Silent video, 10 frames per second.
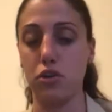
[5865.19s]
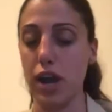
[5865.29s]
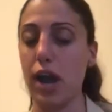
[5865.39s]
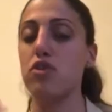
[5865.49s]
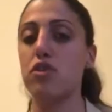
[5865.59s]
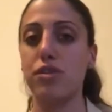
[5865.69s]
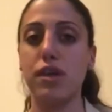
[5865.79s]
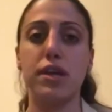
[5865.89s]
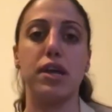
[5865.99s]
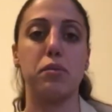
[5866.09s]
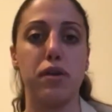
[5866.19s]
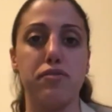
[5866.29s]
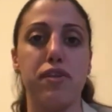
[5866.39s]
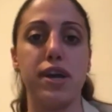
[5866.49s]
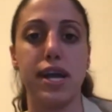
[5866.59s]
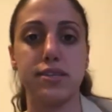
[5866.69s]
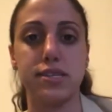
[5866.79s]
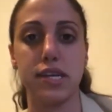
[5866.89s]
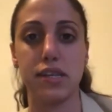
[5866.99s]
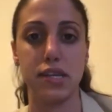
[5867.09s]
or how you're thinking about
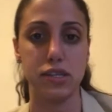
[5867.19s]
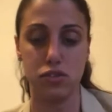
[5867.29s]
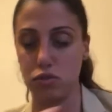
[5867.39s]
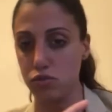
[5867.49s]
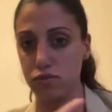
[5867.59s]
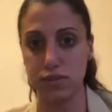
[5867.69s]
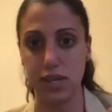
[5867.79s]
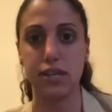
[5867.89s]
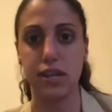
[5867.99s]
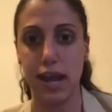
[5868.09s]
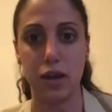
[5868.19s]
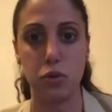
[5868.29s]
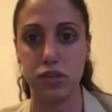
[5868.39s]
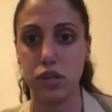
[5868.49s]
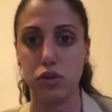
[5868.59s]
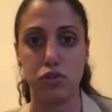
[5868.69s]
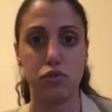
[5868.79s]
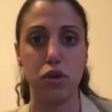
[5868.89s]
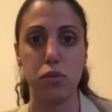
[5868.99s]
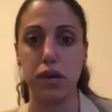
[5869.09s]
financing these through debt and equity or
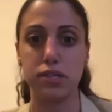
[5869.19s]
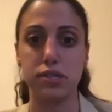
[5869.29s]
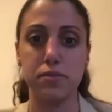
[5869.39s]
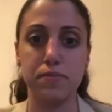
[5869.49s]
through a mix.